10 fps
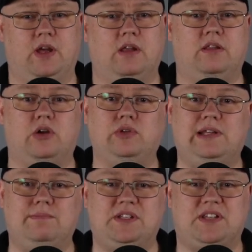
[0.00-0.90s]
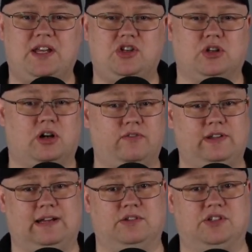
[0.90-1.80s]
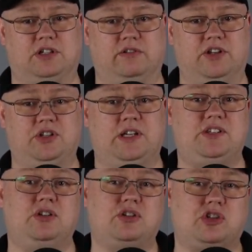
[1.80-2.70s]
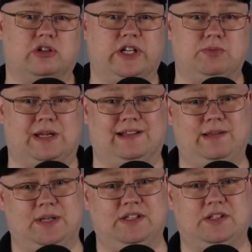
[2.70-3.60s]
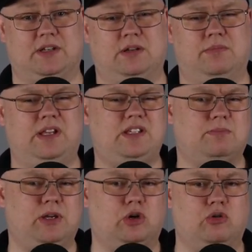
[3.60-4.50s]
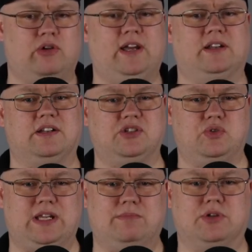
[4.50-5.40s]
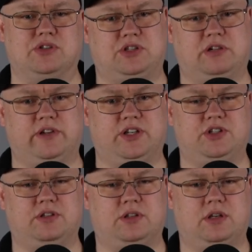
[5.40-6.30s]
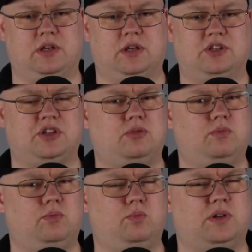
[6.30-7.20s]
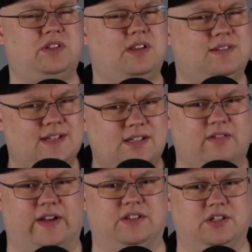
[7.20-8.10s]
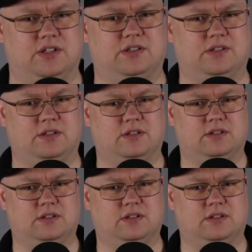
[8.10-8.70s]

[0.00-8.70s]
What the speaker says: The only limitation of cloud storage is your storage plan limit, but these can be upgraded as you need more storage. So, what are the disadvantages?